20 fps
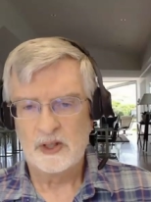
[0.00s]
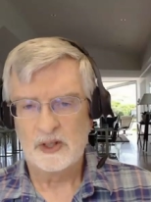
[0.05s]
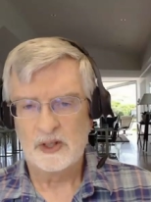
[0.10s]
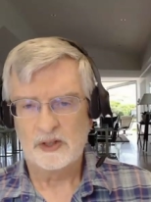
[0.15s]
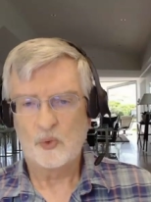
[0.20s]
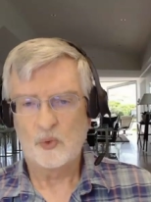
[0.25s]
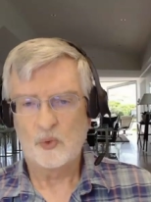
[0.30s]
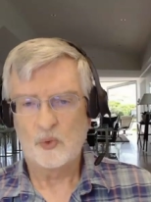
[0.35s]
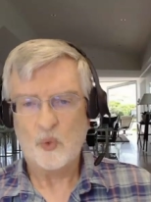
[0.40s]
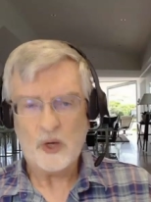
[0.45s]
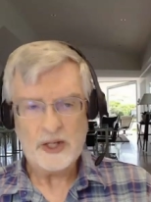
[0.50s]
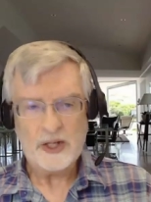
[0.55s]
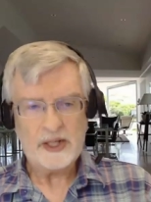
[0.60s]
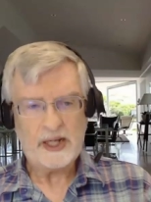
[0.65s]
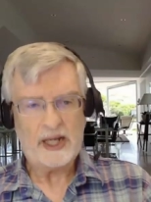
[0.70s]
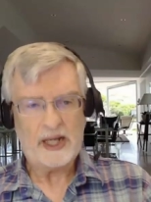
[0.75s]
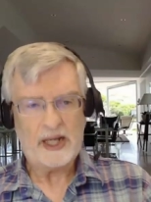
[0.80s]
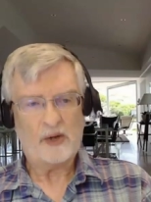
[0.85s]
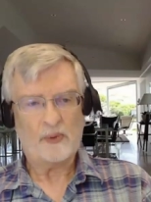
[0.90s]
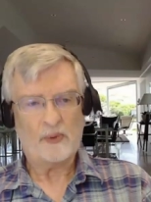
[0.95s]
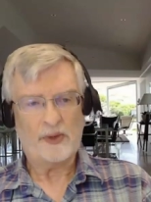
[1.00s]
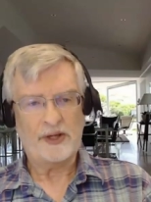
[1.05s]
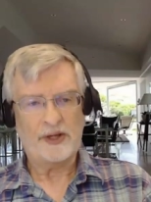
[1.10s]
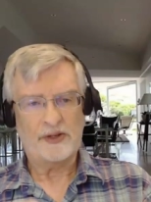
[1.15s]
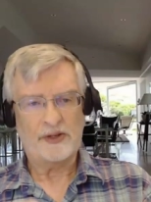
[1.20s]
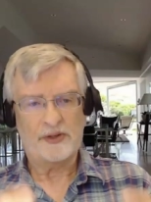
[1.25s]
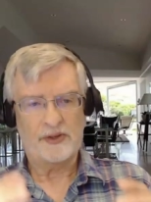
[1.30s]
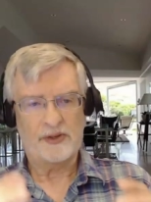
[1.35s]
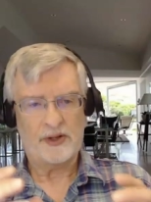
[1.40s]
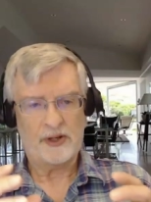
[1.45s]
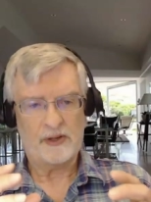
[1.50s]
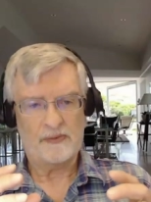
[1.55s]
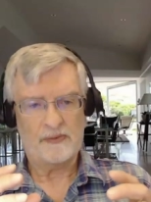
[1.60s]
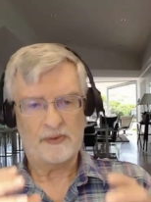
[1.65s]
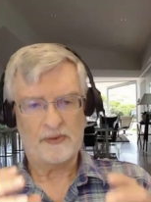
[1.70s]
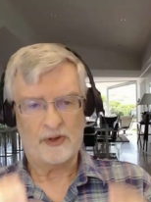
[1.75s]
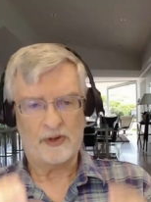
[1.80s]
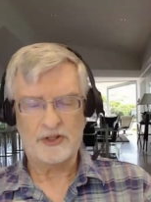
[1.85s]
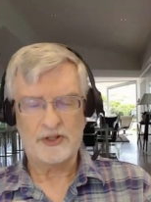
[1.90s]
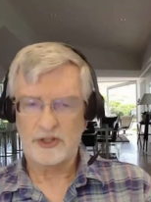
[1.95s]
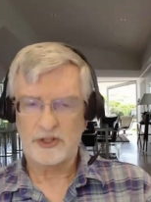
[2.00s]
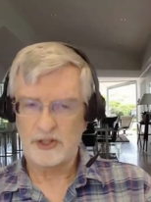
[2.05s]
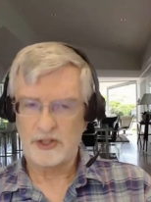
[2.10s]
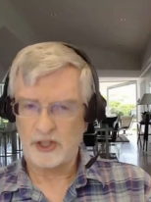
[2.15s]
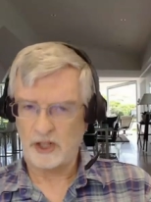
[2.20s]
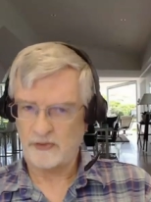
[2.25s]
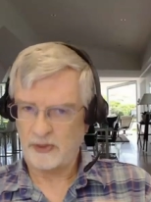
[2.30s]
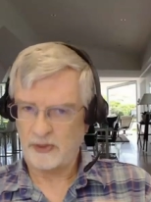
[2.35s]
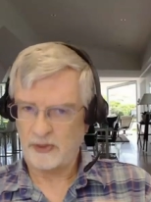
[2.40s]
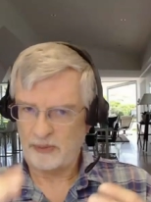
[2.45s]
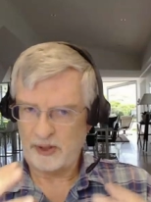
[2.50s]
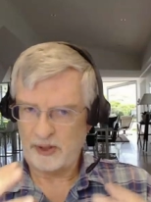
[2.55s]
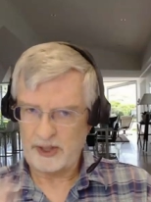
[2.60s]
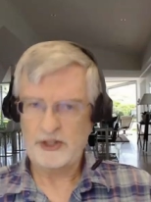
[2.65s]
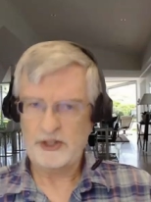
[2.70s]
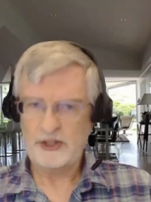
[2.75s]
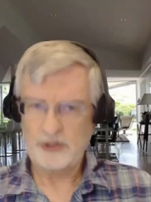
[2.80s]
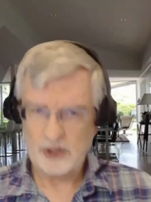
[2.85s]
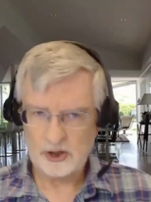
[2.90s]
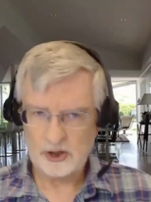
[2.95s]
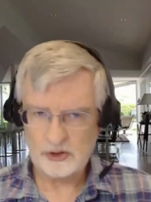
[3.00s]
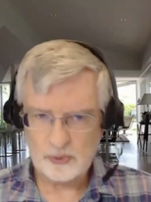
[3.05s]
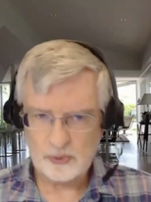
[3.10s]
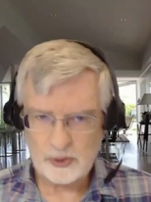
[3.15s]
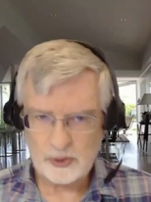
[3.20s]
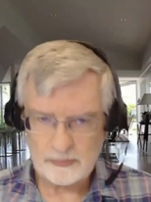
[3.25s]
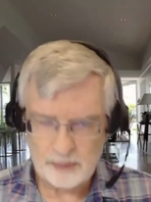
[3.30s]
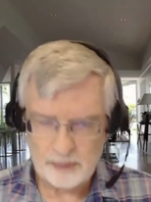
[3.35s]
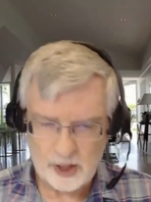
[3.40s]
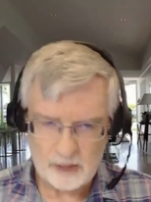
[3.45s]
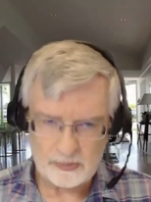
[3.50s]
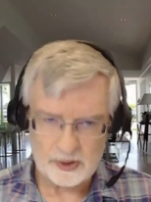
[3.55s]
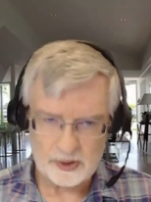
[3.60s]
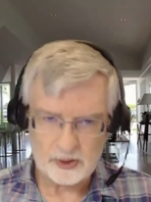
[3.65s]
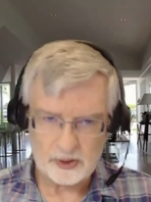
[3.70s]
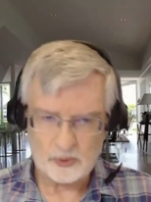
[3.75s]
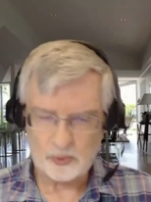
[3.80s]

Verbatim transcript: to one day reach their version of a Plato's Republic